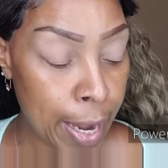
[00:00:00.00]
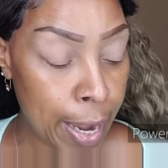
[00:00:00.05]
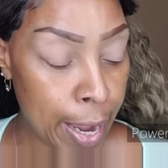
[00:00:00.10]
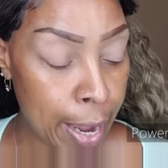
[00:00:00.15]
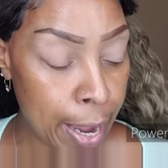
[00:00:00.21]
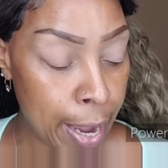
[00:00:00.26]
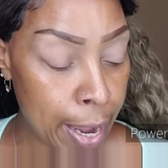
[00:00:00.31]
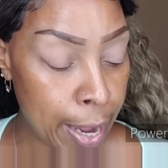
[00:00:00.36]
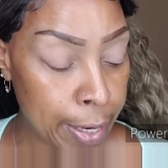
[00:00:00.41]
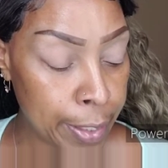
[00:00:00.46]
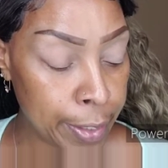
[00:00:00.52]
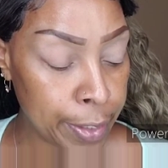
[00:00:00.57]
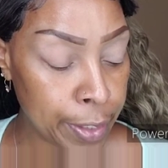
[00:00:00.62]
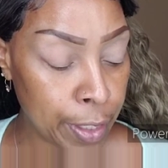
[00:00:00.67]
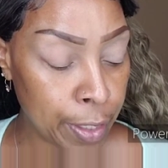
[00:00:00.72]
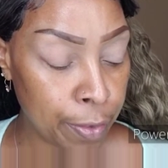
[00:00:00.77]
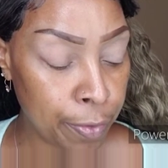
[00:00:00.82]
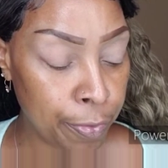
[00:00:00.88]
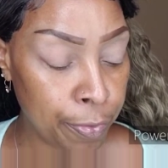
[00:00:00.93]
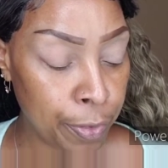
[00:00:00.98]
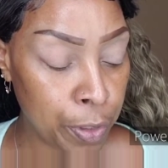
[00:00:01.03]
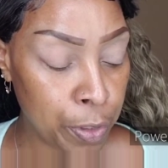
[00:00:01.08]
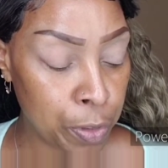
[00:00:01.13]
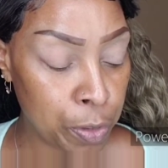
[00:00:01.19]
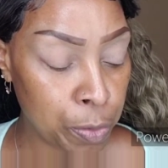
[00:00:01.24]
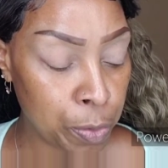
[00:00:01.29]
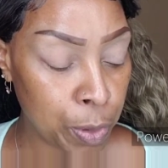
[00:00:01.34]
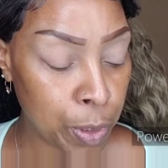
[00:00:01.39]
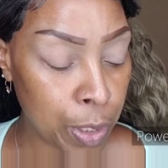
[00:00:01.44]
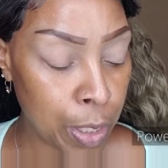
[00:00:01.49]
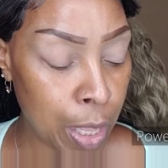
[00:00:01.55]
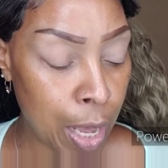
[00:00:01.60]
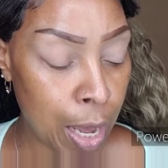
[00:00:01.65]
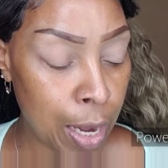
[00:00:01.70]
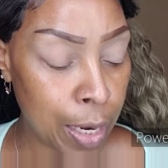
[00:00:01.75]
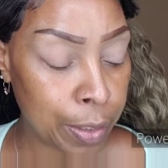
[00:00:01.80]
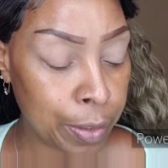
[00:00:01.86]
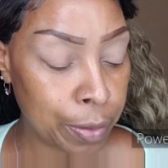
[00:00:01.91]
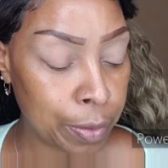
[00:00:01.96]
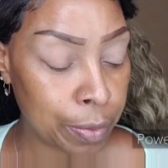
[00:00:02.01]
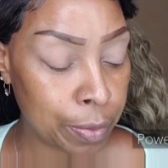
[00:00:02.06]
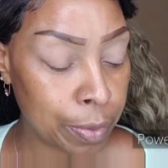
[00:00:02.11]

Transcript: And it's infused with hy